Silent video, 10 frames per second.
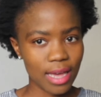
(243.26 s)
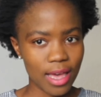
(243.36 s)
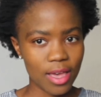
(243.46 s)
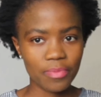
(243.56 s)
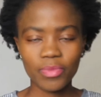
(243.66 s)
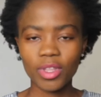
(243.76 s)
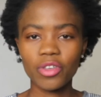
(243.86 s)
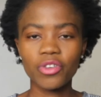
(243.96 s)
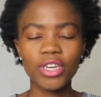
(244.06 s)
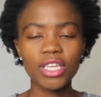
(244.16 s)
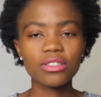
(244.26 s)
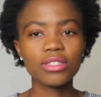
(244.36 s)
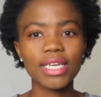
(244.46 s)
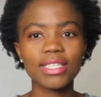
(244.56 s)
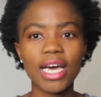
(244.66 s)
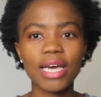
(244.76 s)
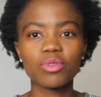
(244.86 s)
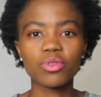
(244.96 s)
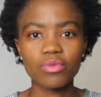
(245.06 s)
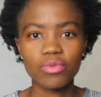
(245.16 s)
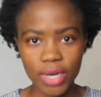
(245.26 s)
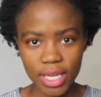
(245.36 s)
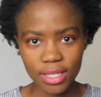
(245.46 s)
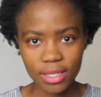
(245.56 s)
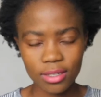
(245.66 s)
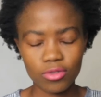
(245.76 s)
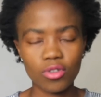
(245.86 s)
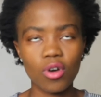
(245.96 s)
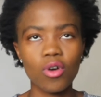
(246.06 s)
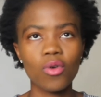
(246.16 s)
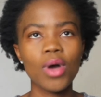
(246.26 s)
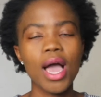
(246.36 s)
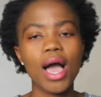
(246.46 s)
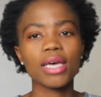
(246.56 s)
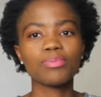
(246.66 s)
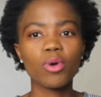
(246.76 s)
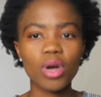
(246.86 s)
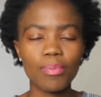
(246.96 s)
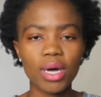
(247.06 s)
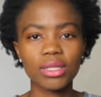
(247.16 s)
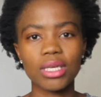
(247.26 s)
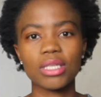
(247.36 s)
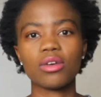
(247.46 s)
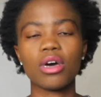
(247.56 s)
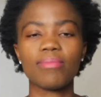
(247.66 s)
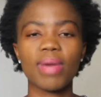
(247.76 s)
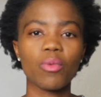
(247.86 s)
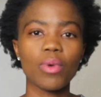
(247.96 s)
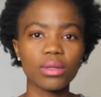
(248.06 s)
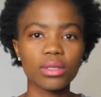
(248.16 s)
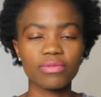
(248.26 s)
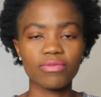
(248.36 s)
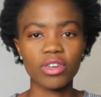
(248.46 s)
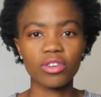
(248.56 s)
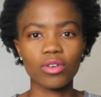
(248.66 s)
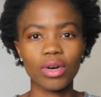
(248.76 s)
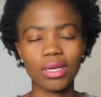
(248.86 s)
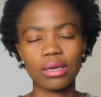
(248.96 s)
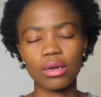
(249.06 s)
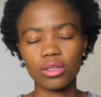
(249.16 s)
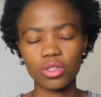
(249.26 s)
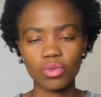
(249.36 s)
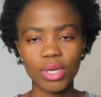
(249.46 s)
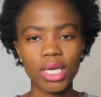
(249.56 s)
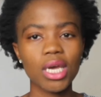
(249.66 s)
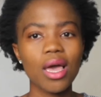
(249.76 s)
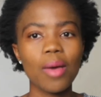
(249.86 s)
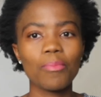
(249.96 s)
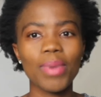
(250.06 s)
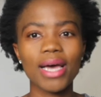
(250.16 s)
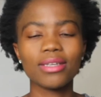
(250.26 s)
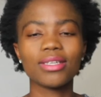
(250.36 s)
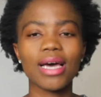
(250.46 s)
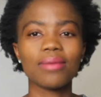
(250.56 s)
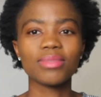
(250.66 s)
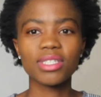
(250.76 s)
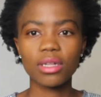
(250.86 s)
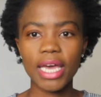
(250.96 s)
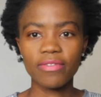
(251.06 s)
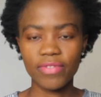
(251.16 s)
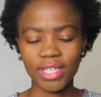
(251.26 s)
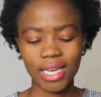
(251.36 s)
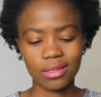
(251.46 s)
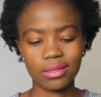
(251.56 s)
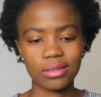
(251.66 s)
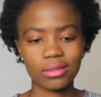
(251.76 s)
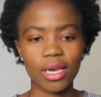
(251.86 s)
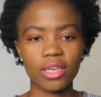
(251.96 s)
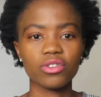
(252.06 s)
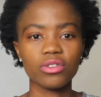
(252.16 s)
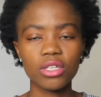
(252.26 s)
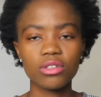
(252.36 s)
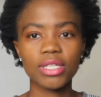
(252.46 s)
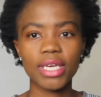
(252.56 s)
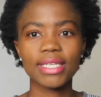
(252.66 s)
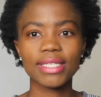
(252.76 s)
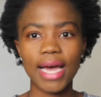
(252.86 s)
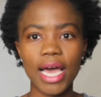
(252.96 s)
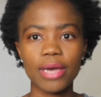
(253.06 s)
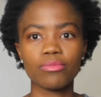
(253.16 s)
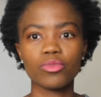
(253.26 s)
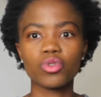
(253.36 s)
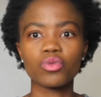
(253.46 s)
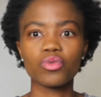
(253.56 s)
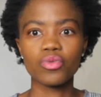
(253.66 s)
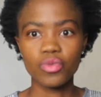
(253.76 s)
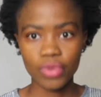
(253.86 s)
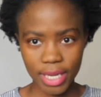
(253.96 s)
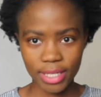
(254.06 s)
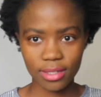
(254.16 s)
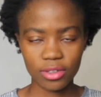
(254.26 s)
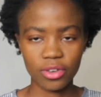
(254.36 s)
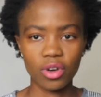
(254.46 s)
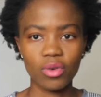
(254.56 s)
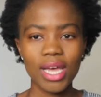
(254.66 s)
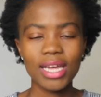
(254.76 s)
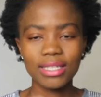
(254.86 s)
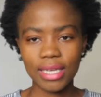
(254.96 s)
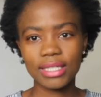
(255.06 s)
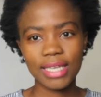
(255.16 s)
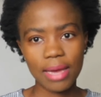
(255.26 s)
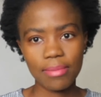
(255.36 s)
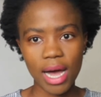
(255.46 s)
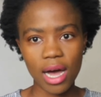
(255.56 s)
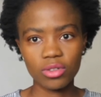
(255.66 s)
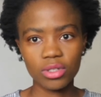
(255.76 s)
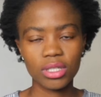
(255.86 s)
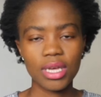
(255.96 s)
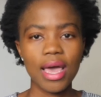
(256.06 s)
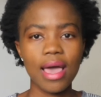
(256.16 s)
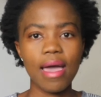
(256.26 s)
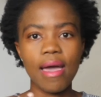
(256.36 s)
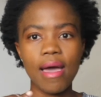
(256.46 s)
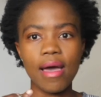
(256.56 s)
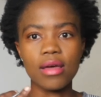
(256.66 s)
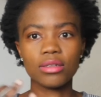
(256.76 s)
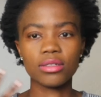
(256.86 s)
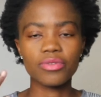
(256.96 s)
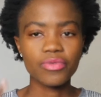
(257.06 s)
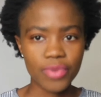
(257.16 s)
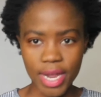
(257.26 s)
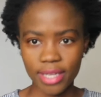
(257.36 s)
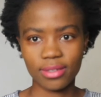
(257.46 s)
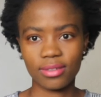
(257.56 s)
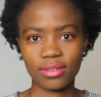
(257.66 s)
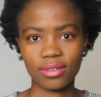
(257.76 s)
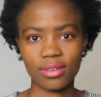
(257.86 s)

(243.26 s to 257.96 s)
time you need to take time to rest so i spoke about this on my wellness video i think last week but i'm still emphasizing this guys you need to take time to rest you know take time out and rest